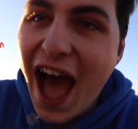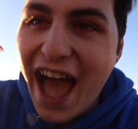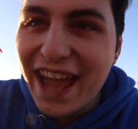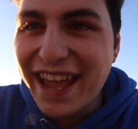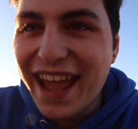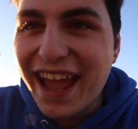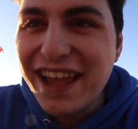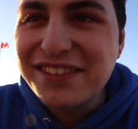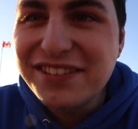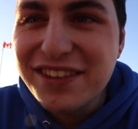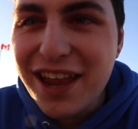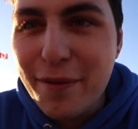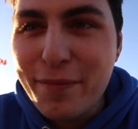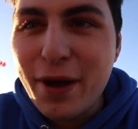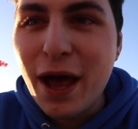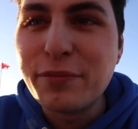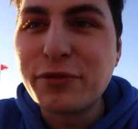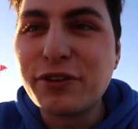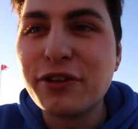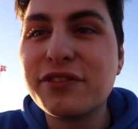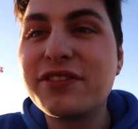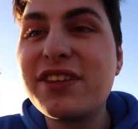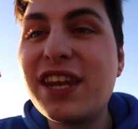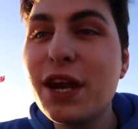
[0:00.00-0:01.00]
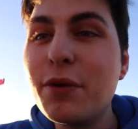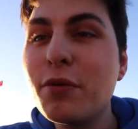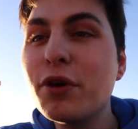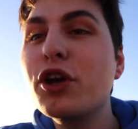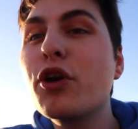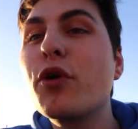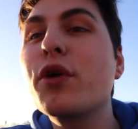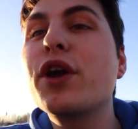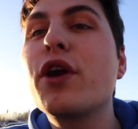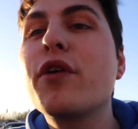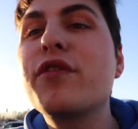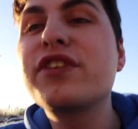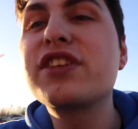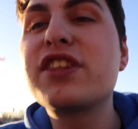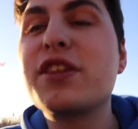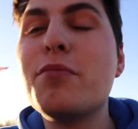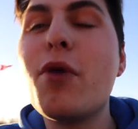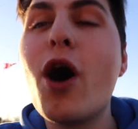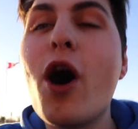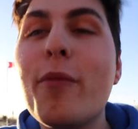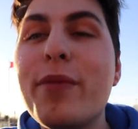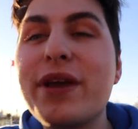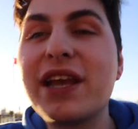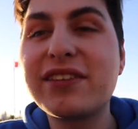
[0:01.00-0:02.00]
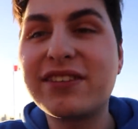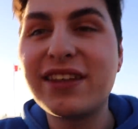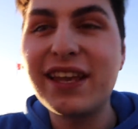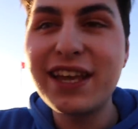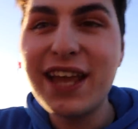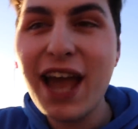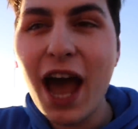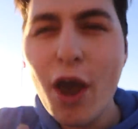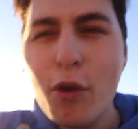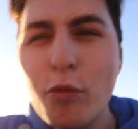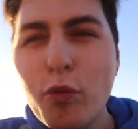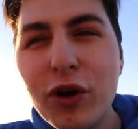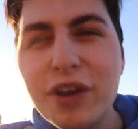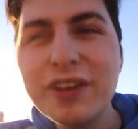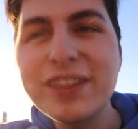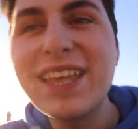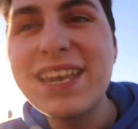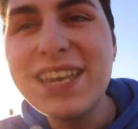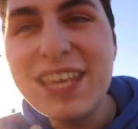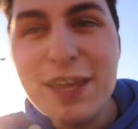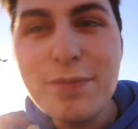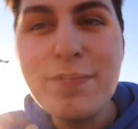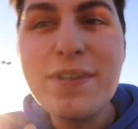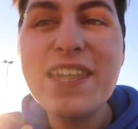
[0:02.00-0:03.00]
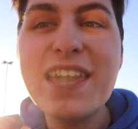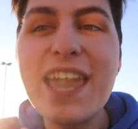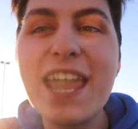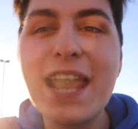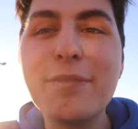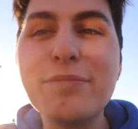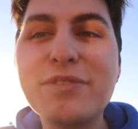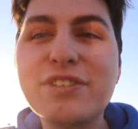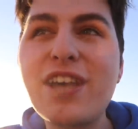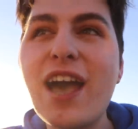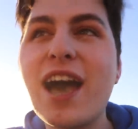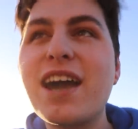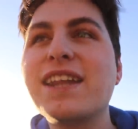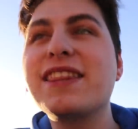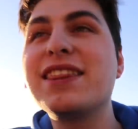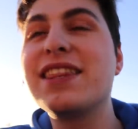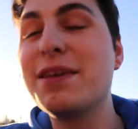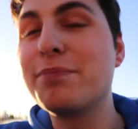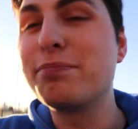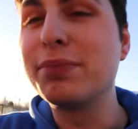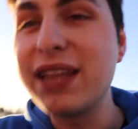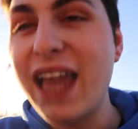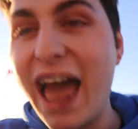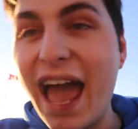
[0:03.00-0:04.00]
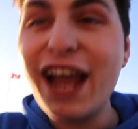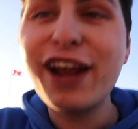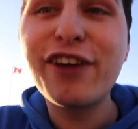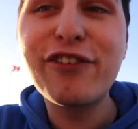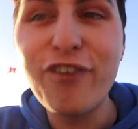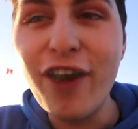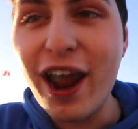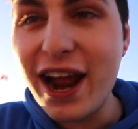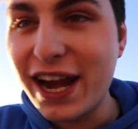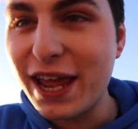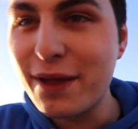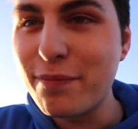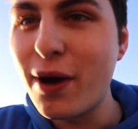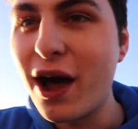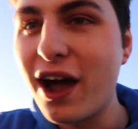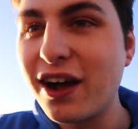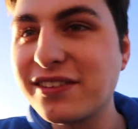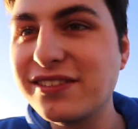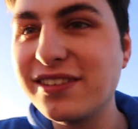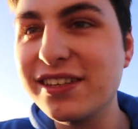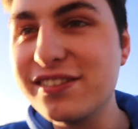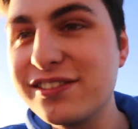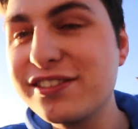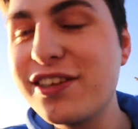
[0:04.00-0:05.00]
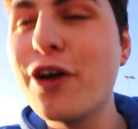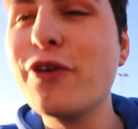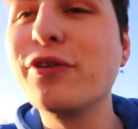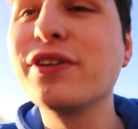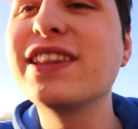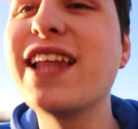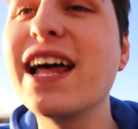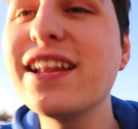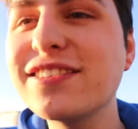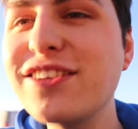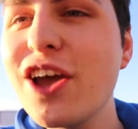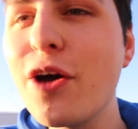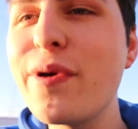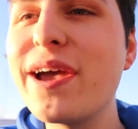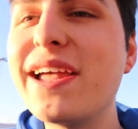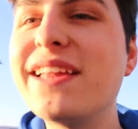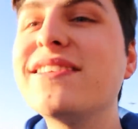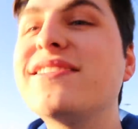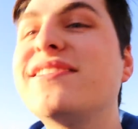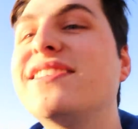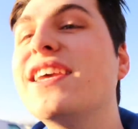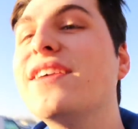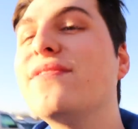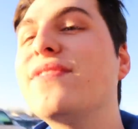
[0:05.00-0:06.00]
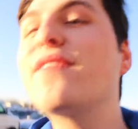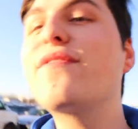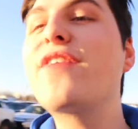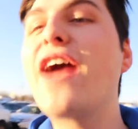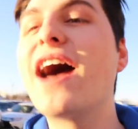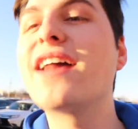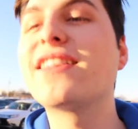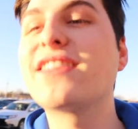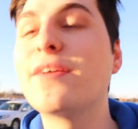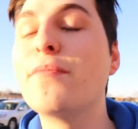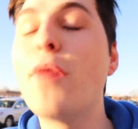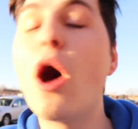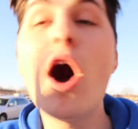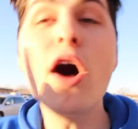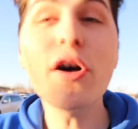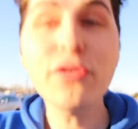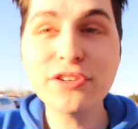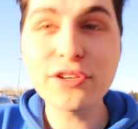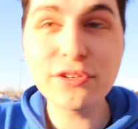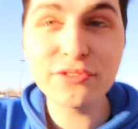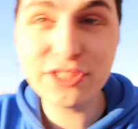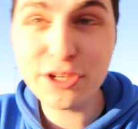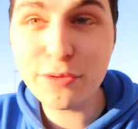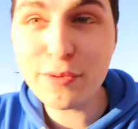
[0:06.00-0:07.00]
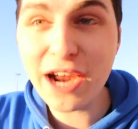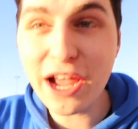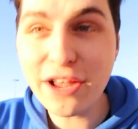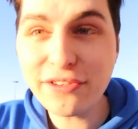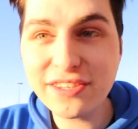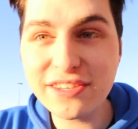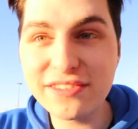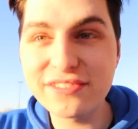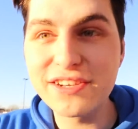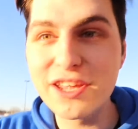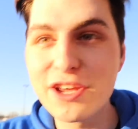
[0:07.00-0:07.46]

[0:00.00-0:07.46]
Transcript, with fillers: Hi guys, Top Pops here, and today we're going over to the mall because I got word that EB Games got in the Black Friday boxes. So let's go in, see if they've got them, also see what else is